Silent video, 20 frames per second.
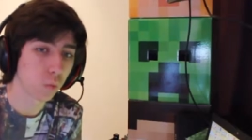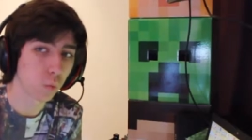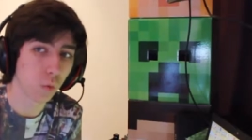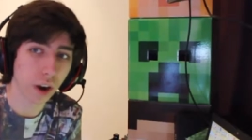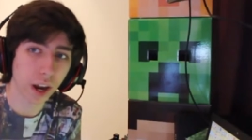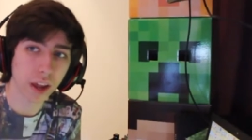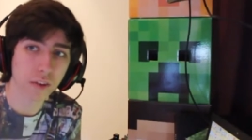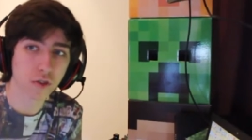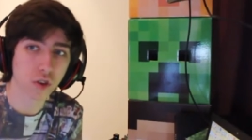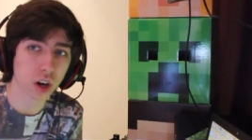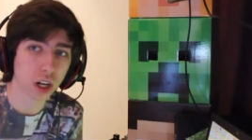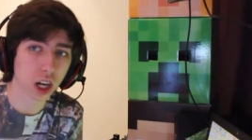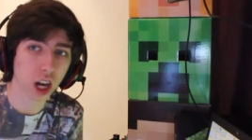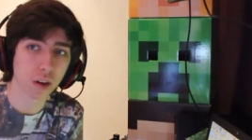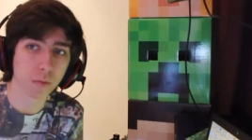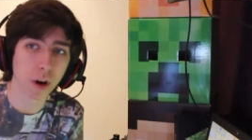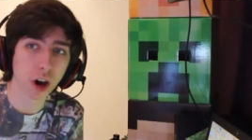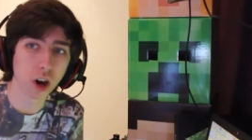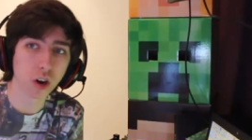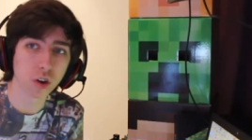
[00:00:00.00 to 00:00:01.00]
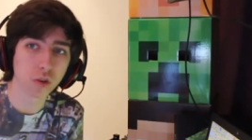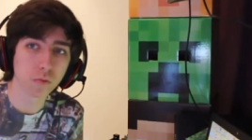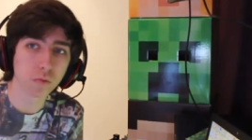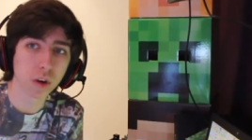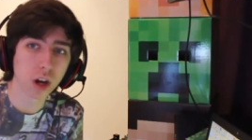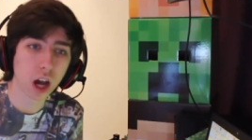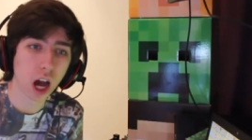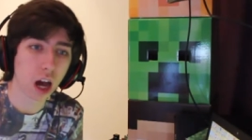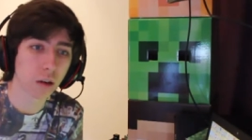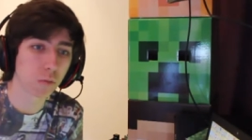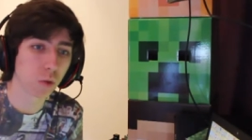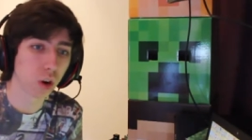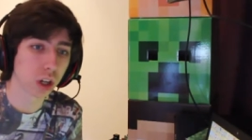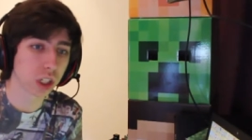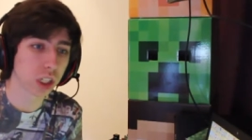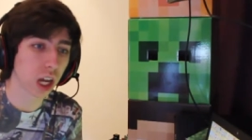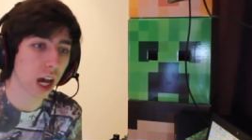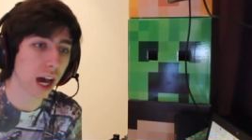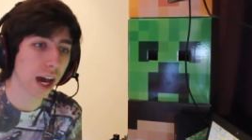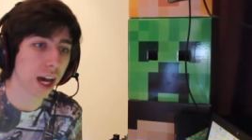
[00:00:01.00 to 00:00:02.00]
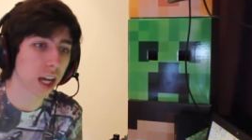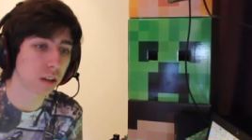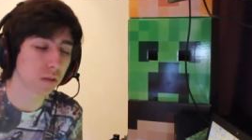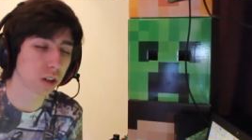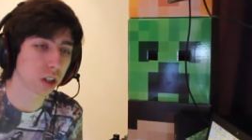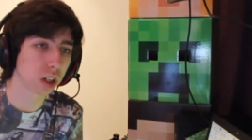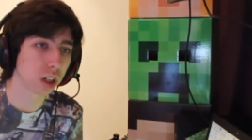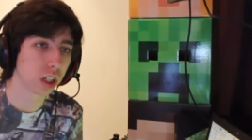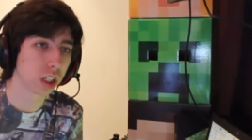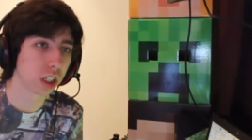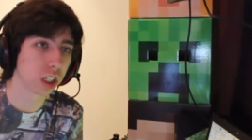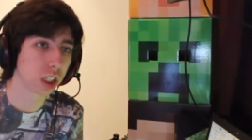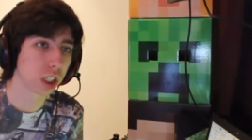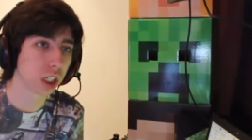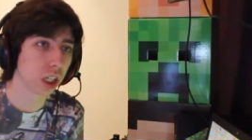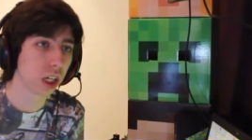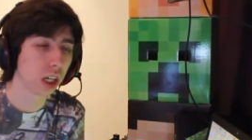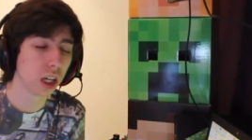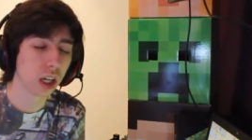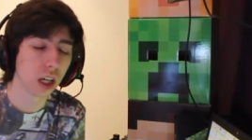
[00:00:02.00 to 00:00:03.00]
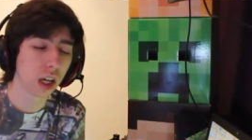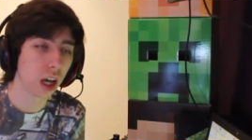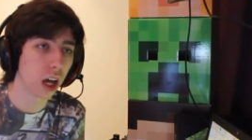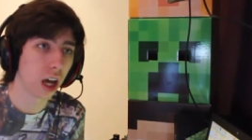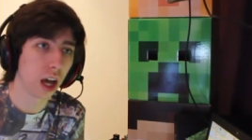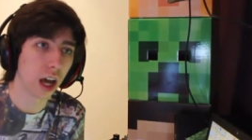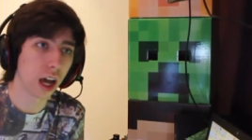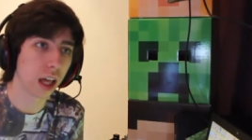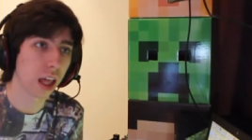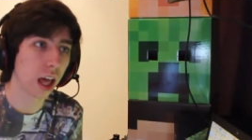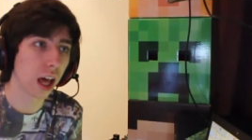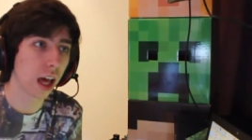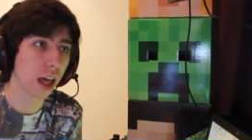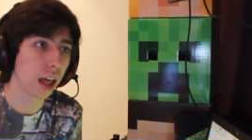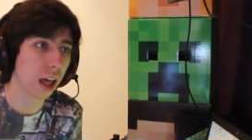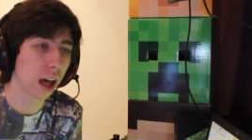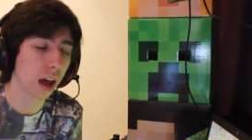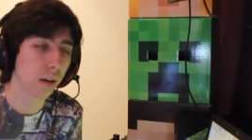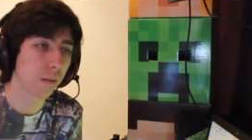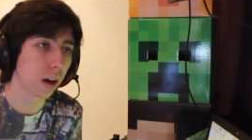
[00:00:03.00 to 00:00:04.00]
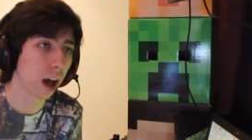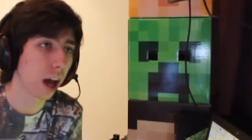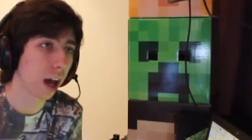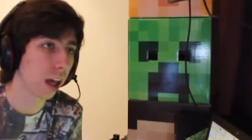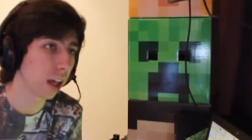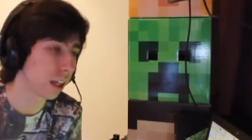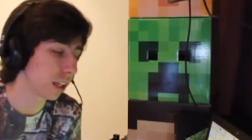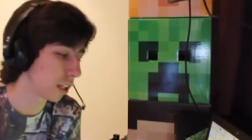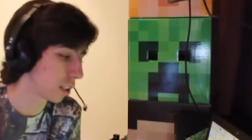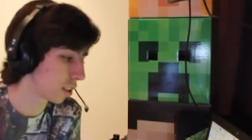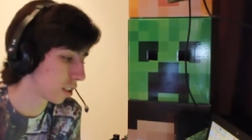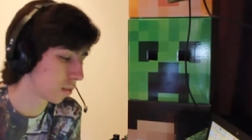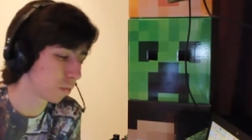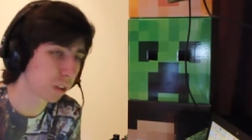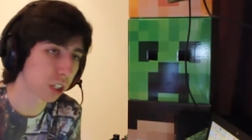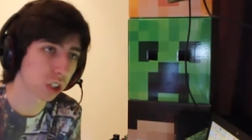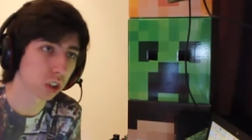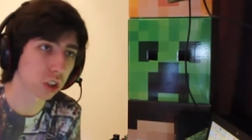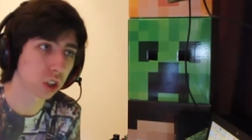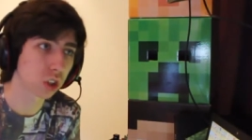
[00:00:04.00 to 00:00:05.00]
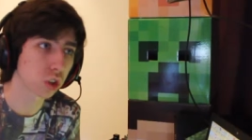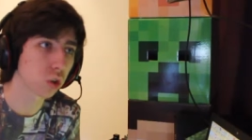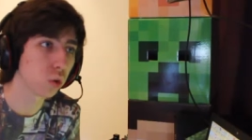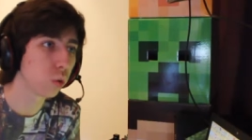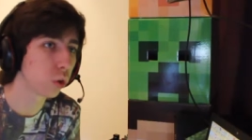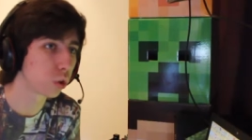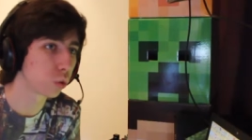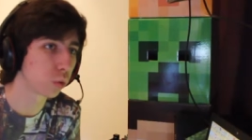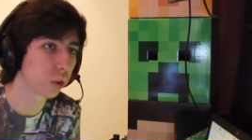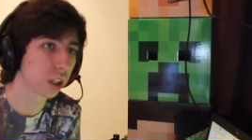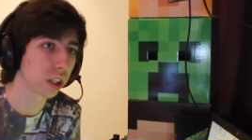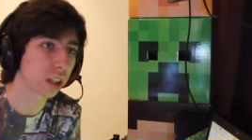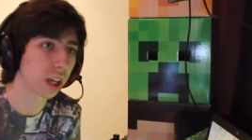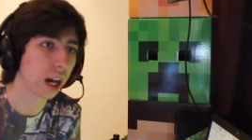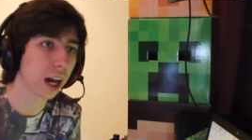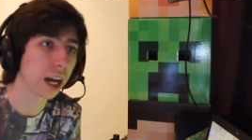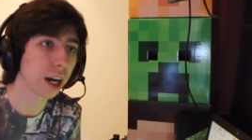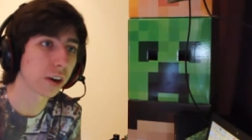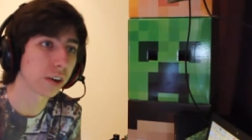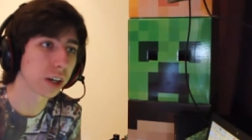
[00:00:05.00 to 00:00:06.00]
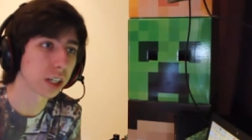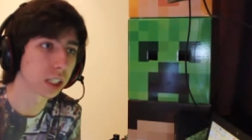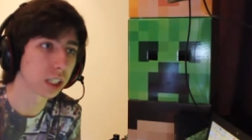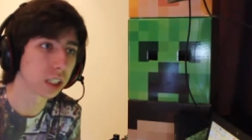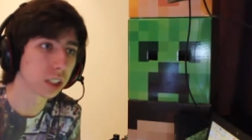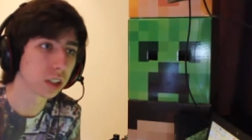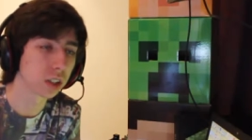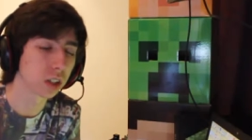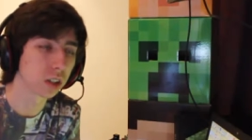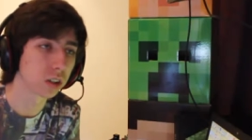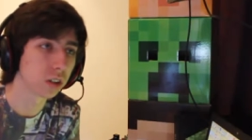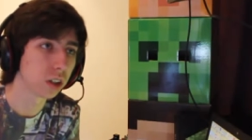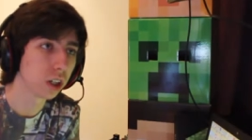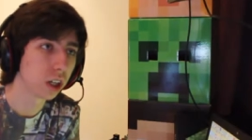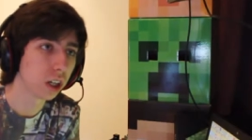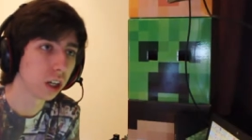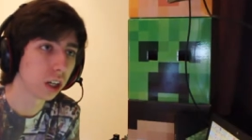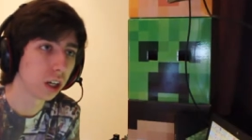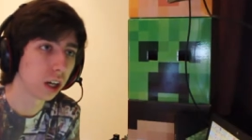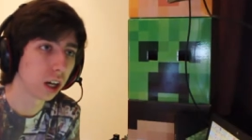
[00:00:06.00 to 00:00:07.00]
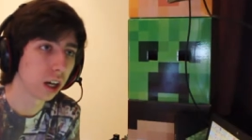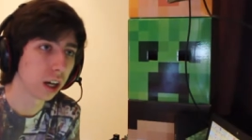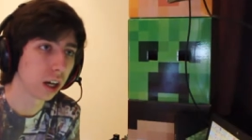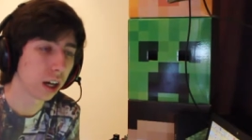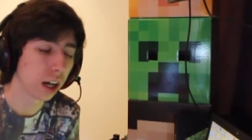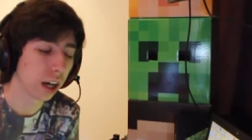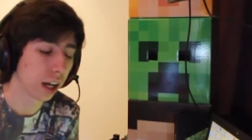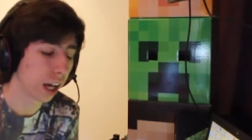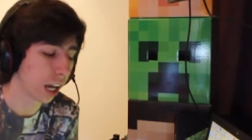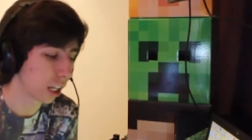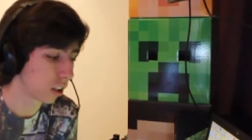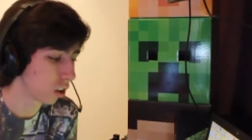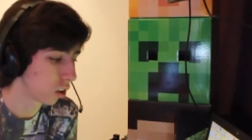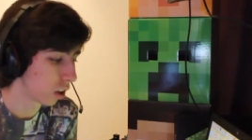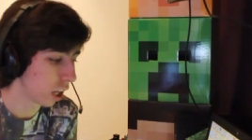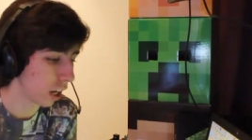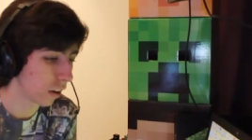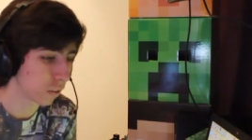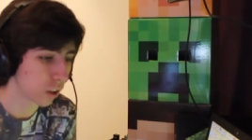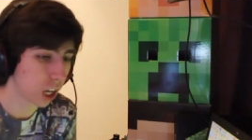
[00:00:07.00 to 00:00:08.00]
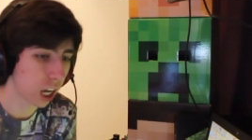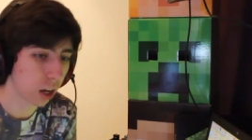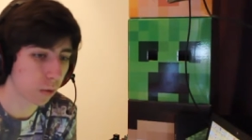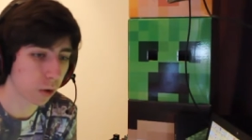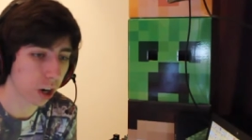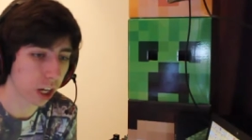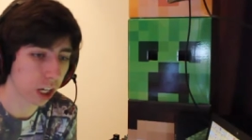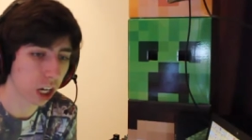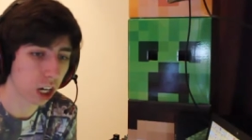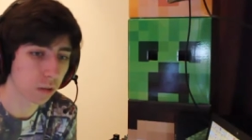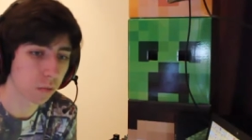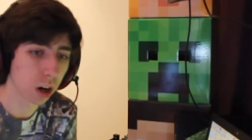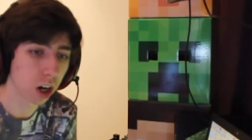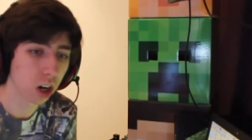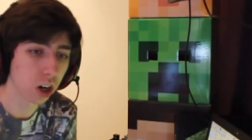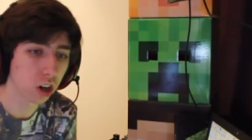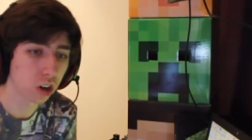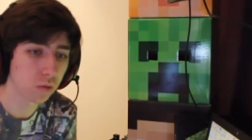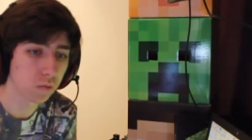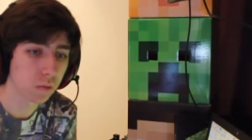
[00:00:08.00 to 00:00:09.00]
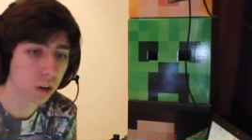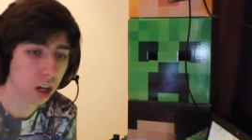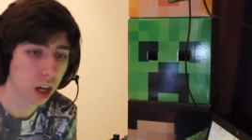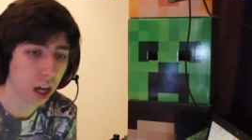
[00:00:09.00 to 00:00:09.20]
whenever I come home, I'm always tired because I, I, because school is really tiring. So I don't have time when I come home.